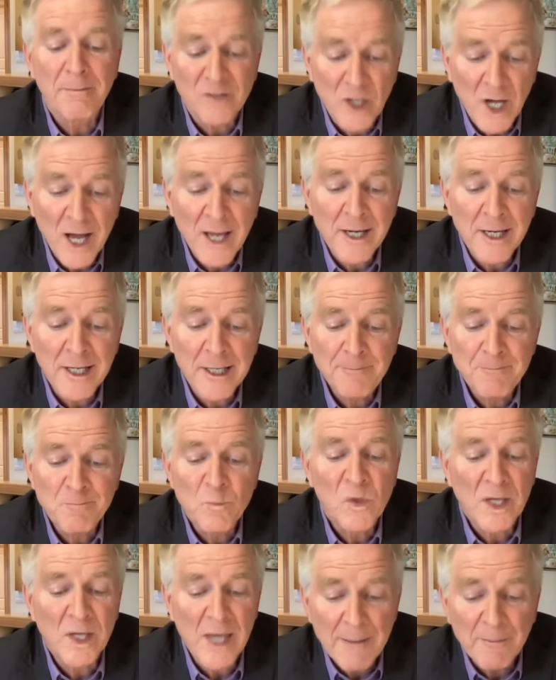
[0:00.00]
Ghana,
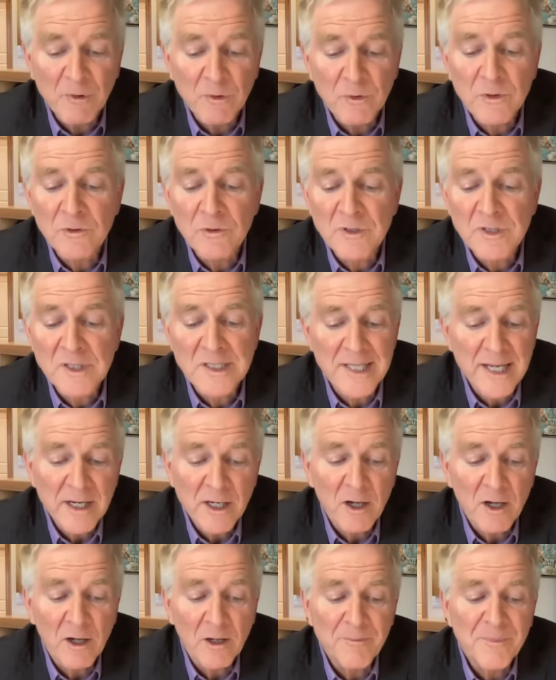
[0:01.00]
Cameroon,
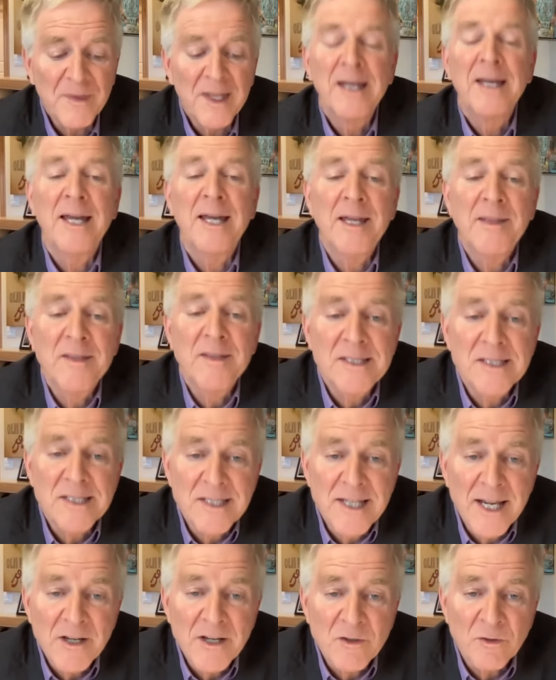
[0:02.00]
Senegal, and the
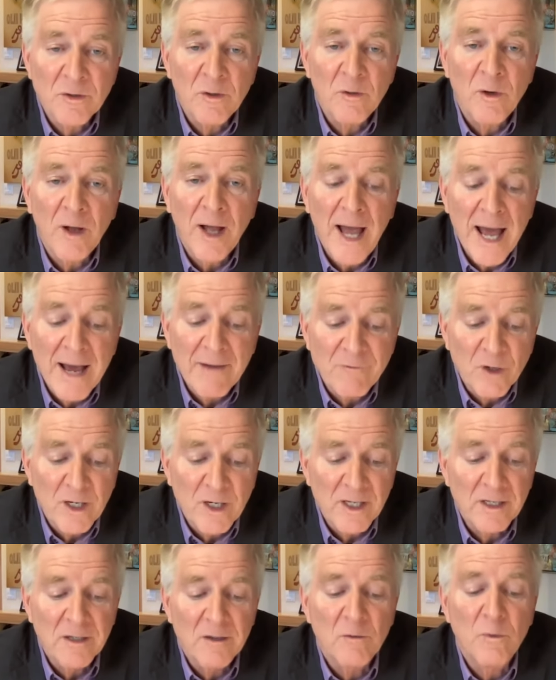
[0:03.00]
Central
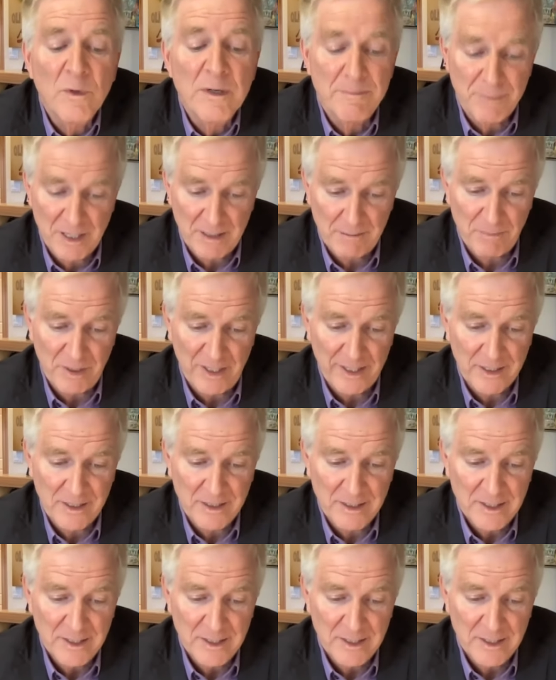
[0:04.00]
African Republic.